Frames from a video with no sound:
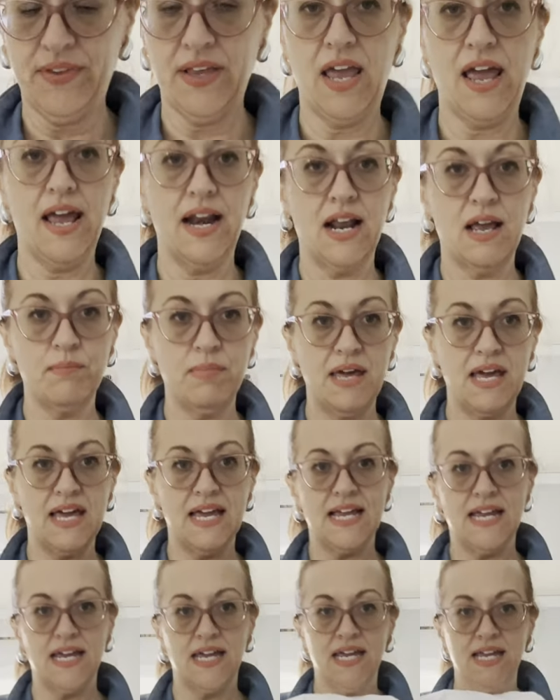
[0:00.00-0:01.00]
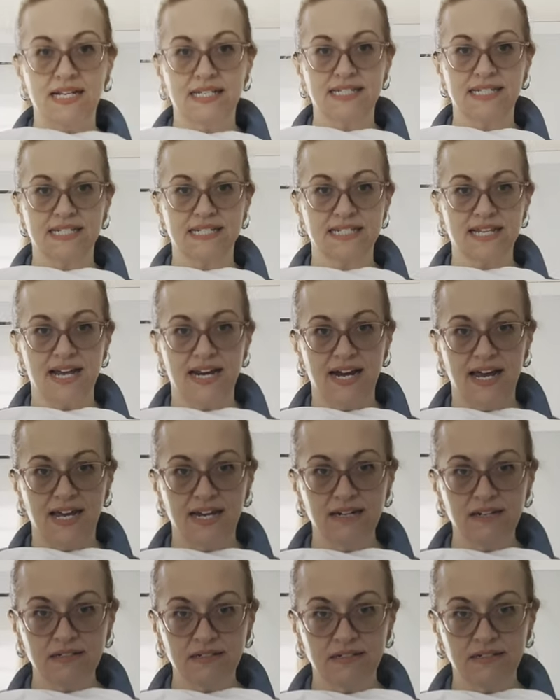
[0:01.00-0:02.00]
and I paid
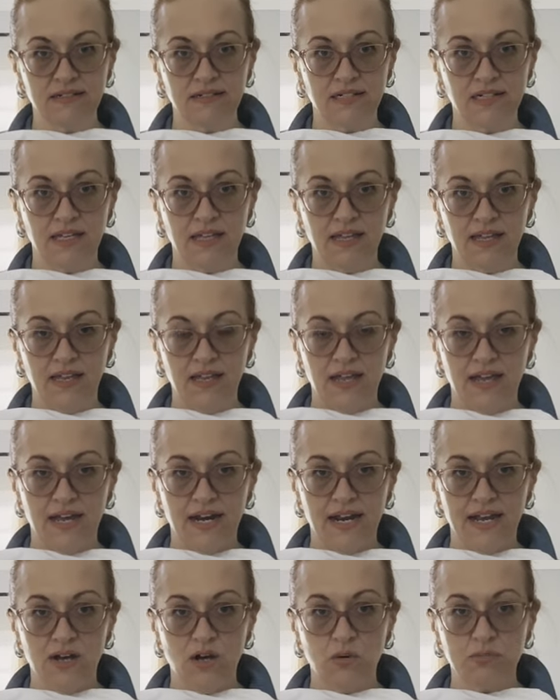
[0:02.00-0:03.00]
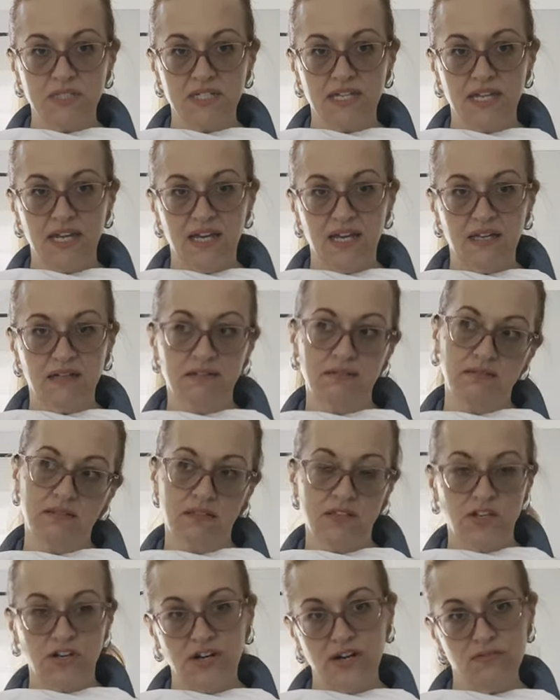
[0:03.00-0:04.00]
$6.99 and I hope to get
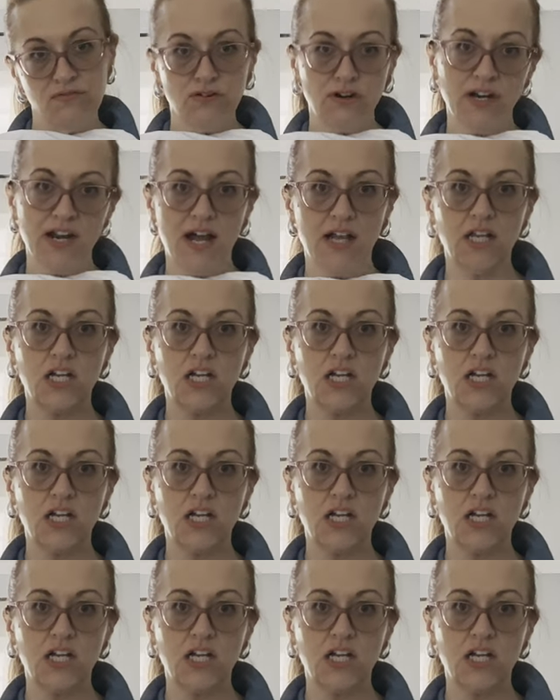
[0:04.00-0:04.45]
$30 to $40.